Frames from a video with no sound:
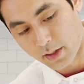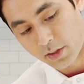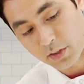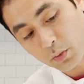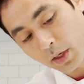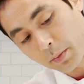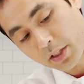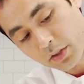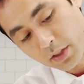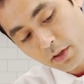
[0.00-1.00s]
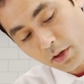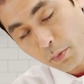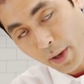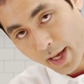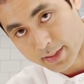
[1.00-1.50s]
You just want to make sure you don't
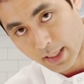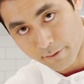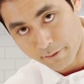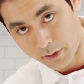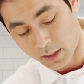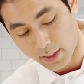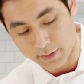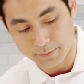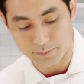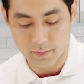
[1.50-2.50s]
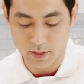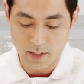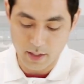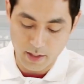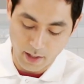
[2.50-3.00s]
go past that fill line.
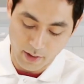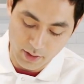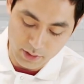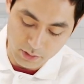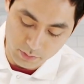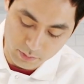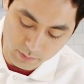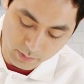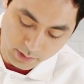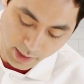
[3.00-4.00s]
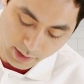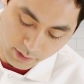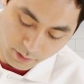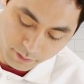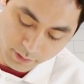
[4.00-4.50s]
And then you take
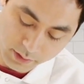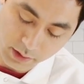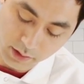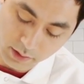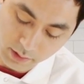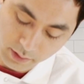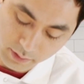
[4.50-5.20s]
your filter